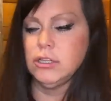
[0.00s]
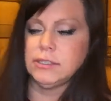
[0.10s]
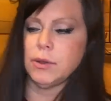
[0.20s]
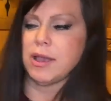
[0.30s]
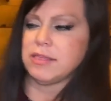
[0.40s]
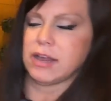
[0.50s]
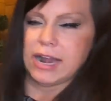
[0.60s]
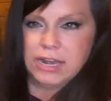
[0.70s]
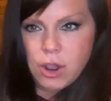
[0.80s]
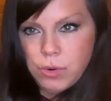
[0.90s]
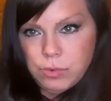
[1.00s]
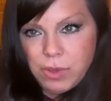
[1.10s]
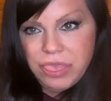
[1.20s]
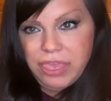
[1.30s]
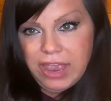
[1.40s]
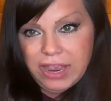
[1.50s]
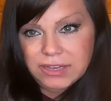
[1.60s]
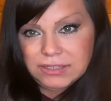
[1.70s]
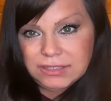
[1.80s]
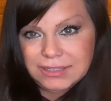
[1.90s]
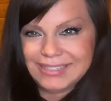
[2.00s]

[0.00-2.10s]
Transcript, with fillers: so I thought I'd go in with this.